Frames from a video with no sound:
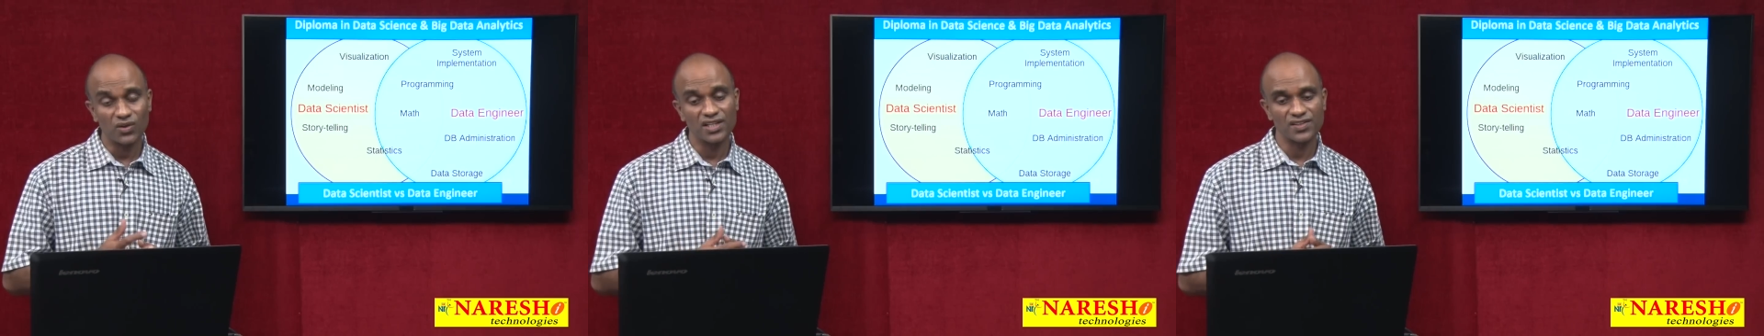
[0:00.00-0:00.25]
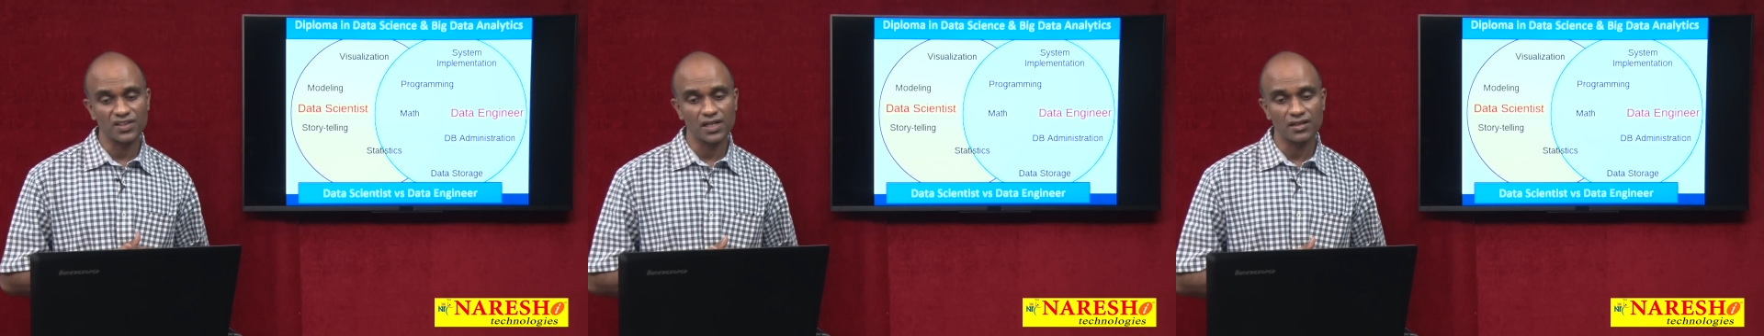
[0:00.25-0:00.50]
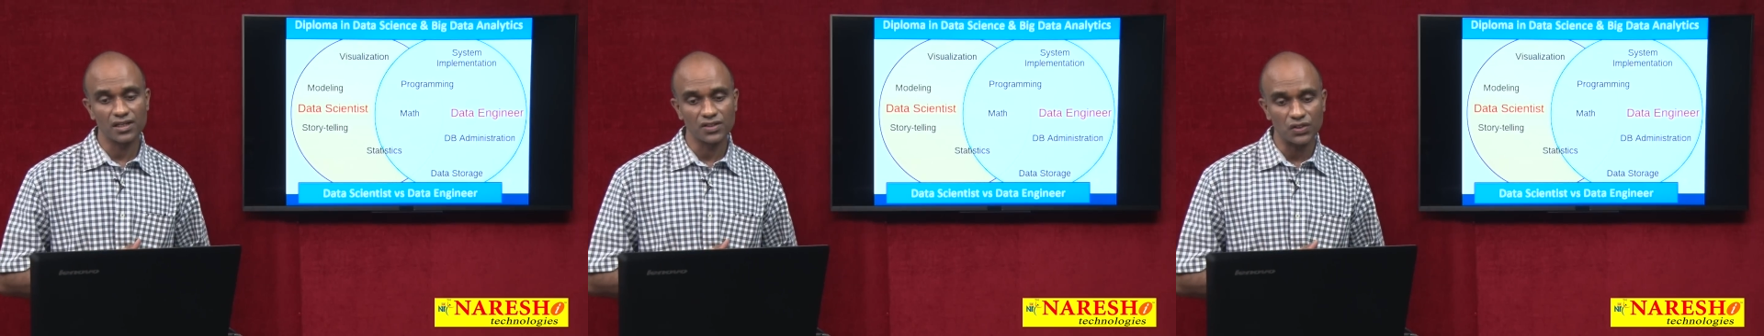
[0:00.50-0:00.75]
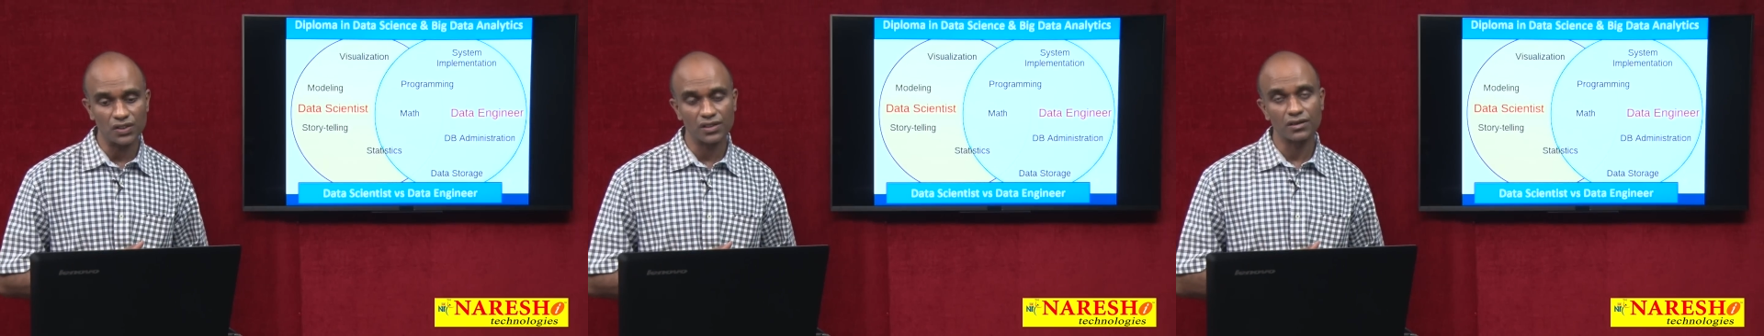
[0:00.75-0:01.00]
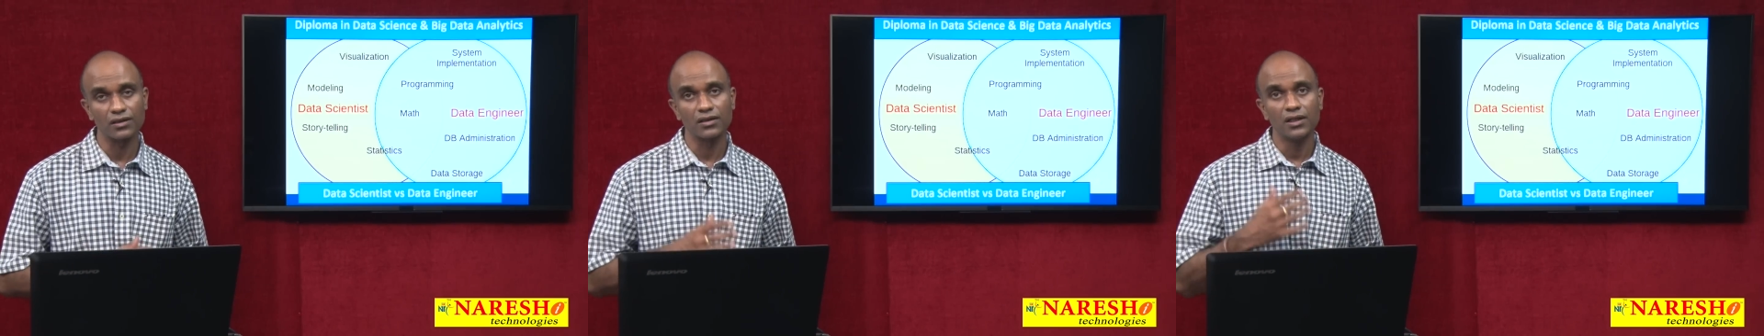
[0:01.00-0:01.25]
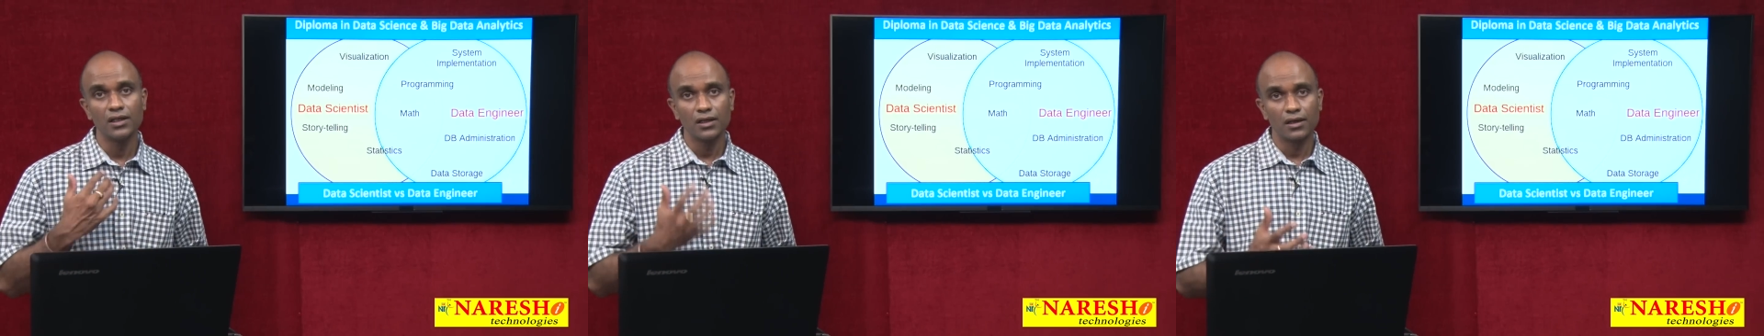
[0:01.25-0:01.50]
whereas data engineer
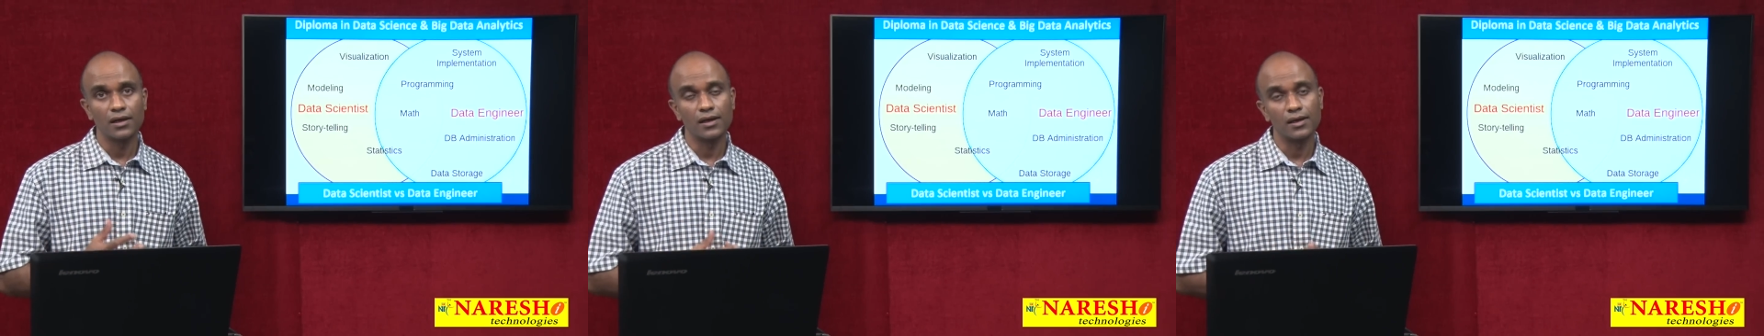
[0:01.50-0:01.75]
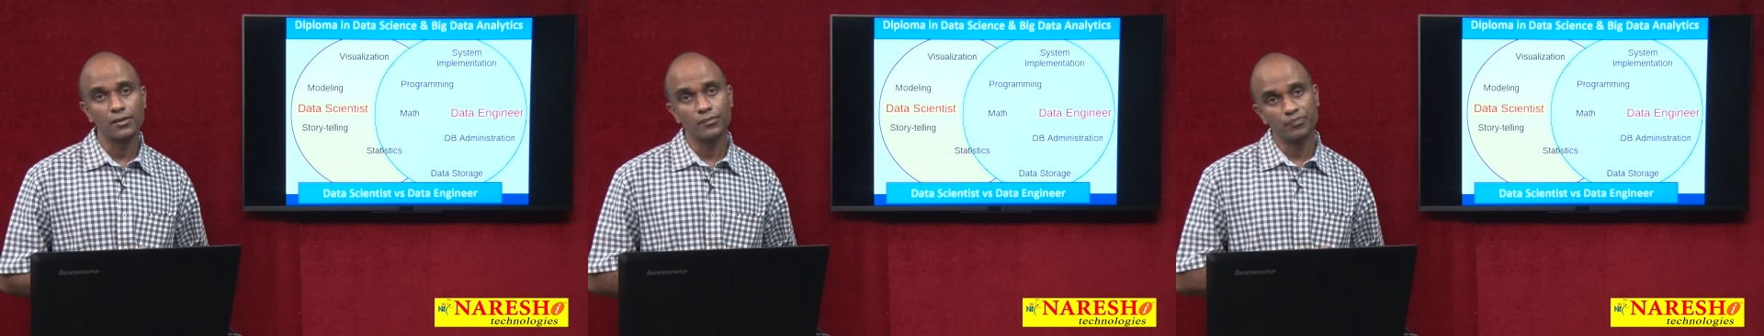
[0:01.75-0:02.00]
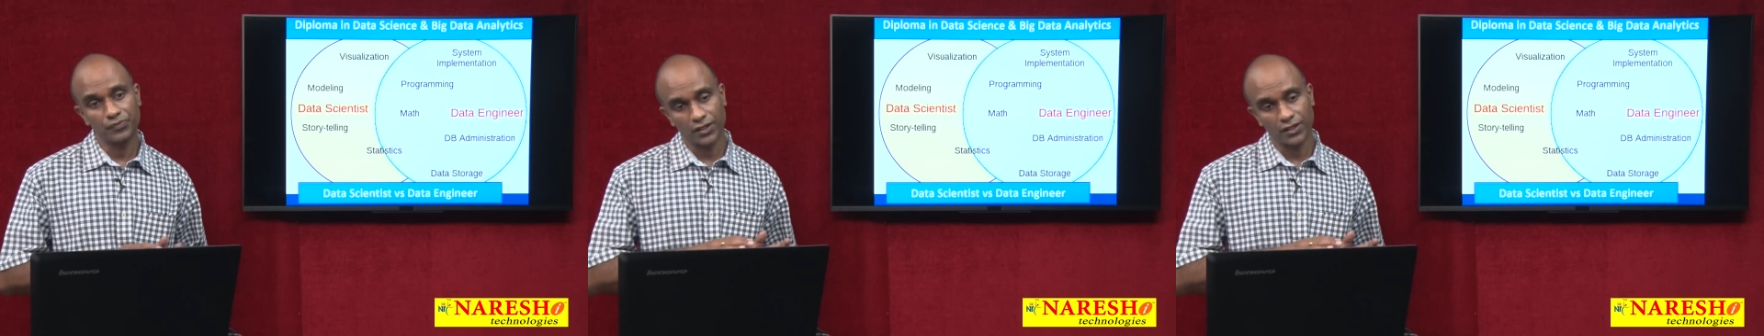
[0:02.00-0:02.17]
Um,